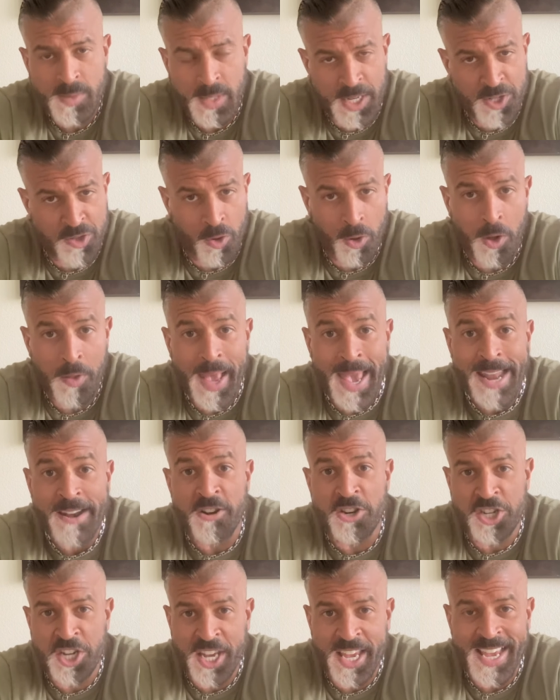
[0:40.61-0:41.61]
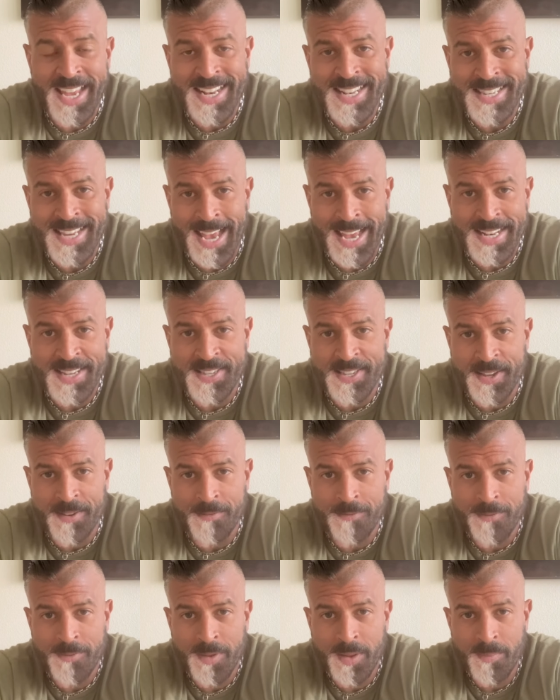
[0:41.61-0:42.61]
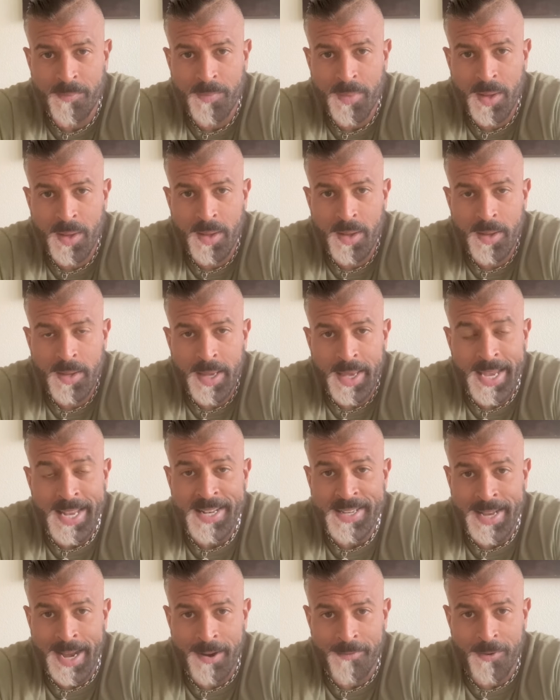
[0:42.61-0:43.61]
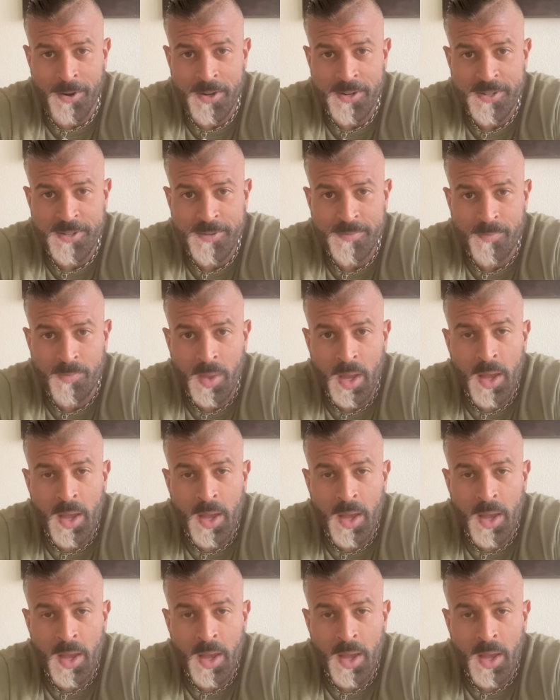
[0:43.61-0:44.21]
These are all energy intensive endeavors.